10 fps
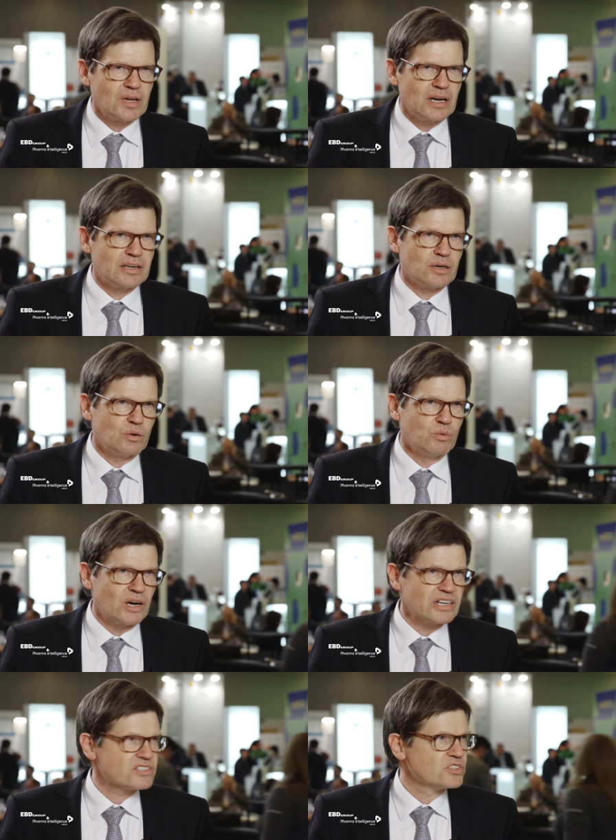And
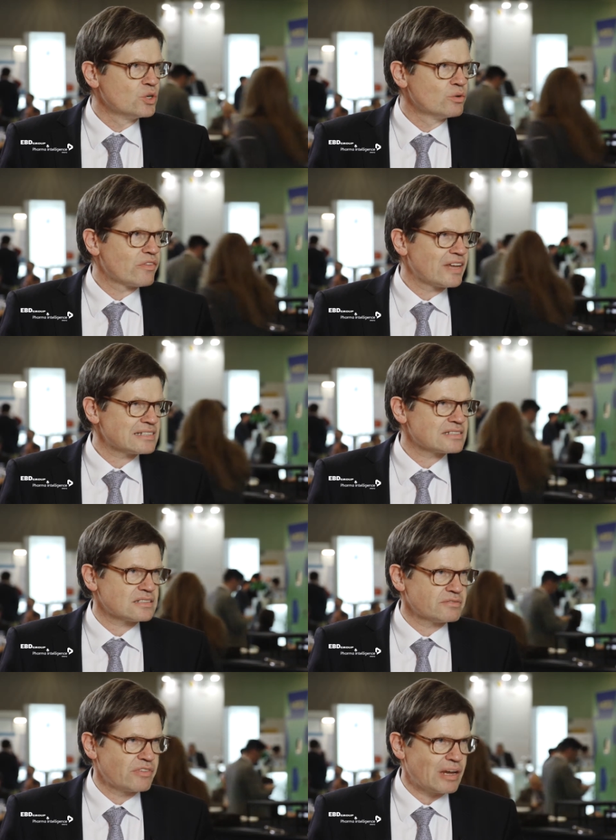what is new with
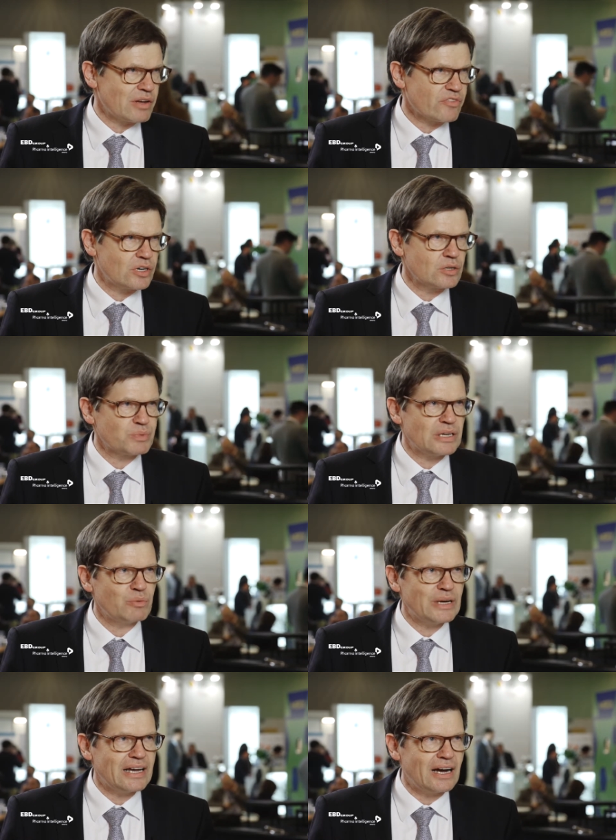us, with our therapy,
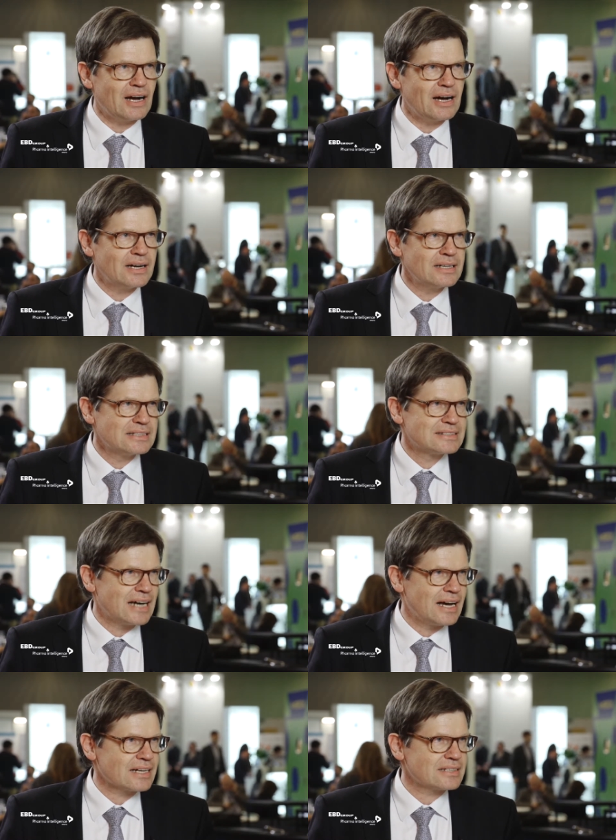we are
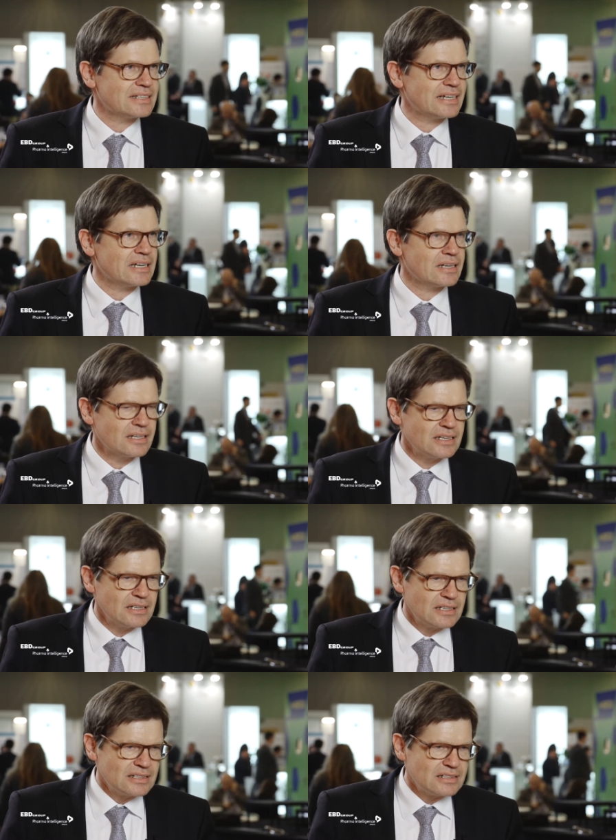targeting
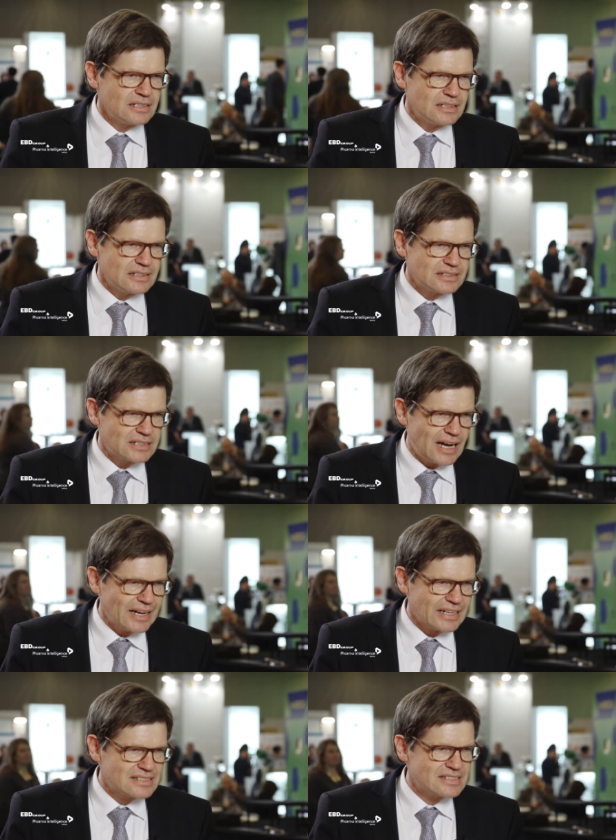
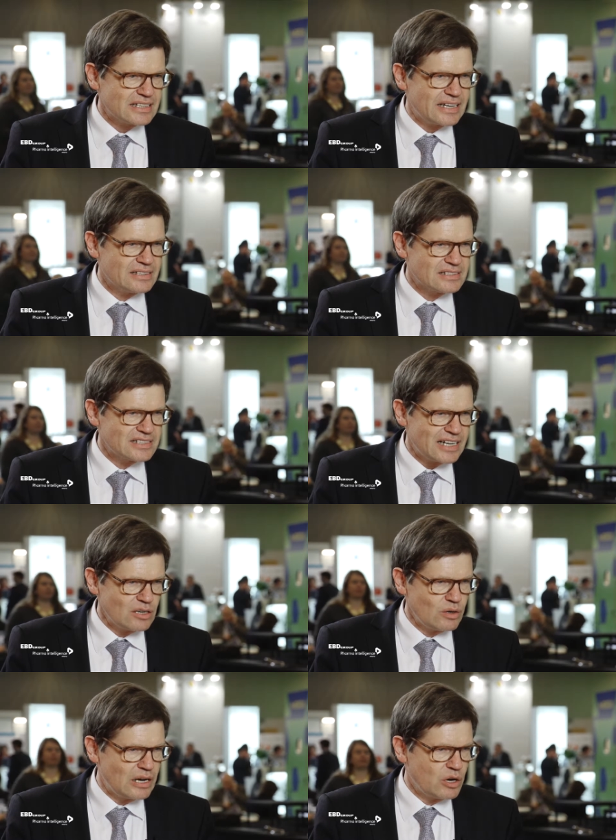targets in
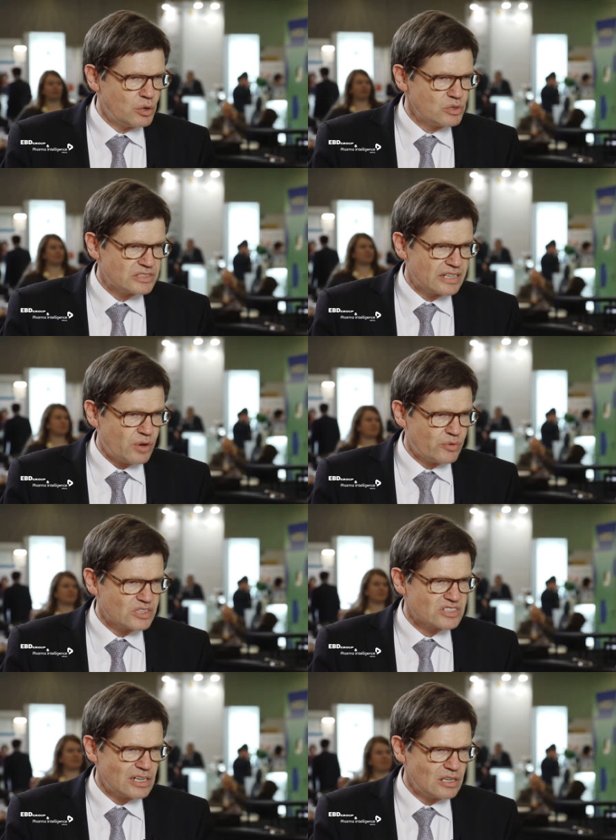cellular host of
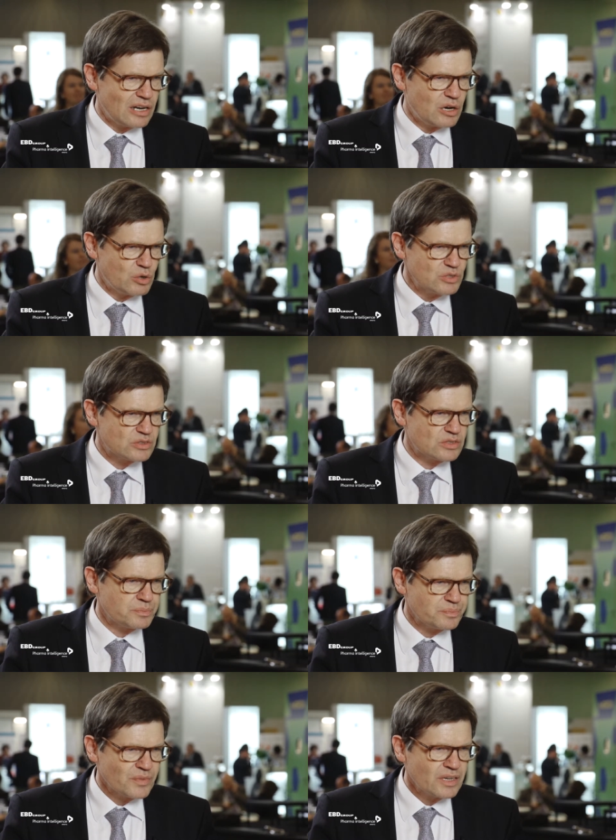the cellular host,
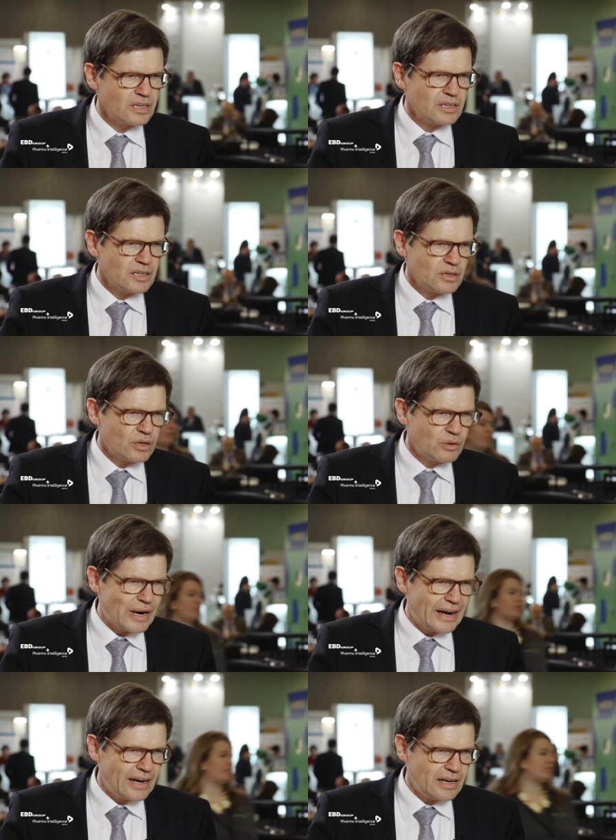
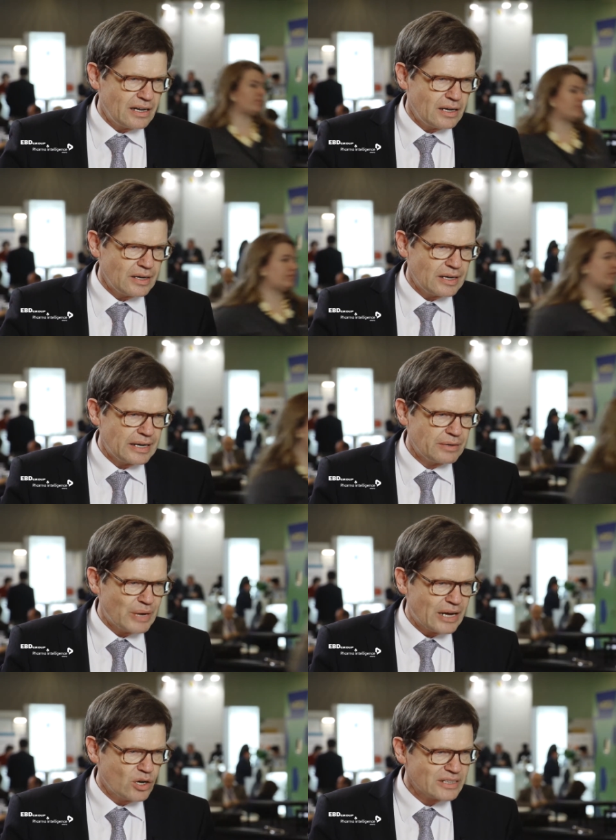and
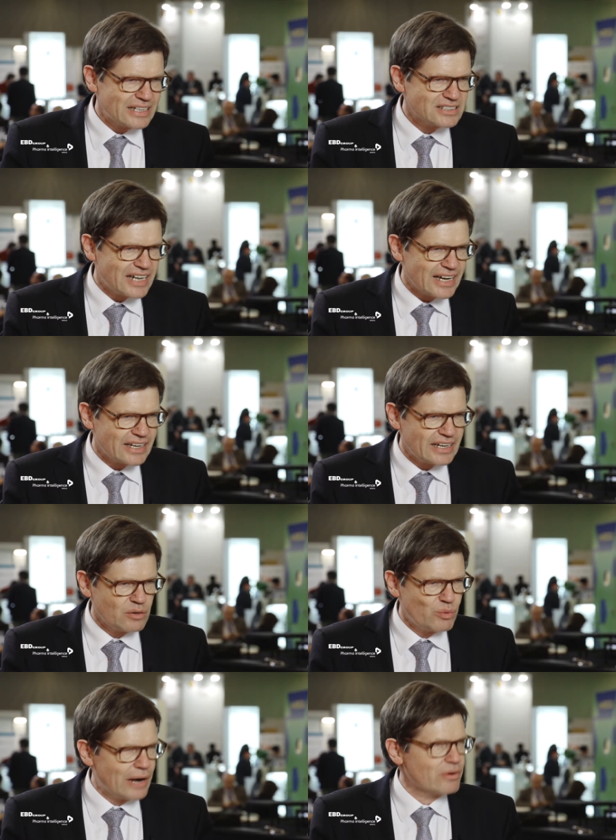we are not
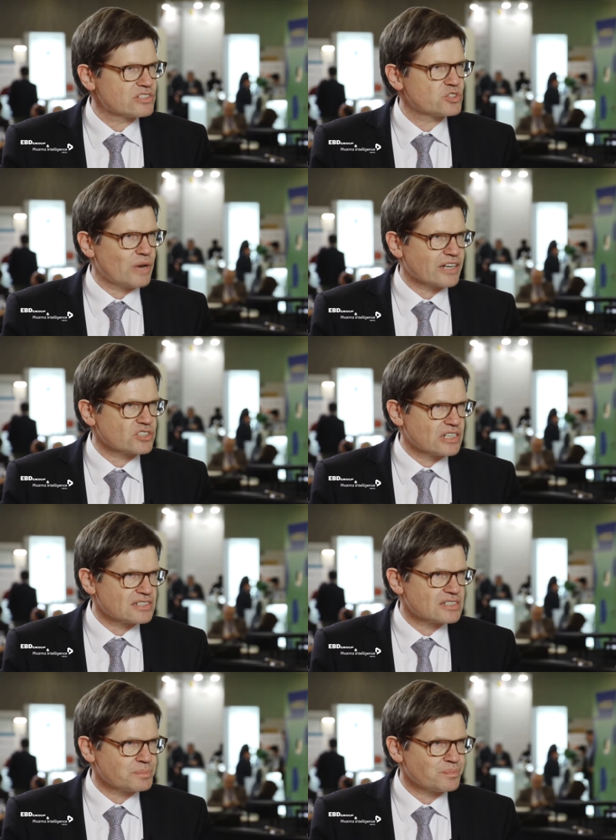attacking viral
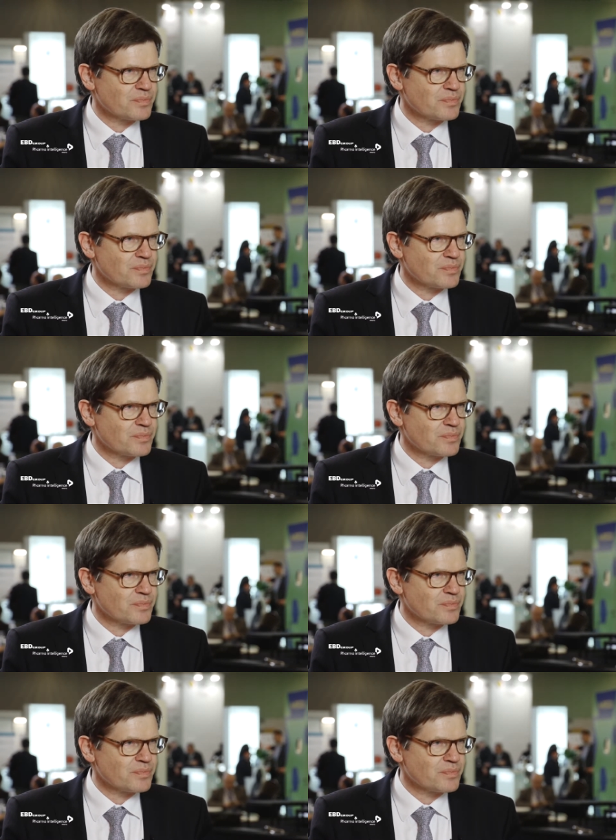structures.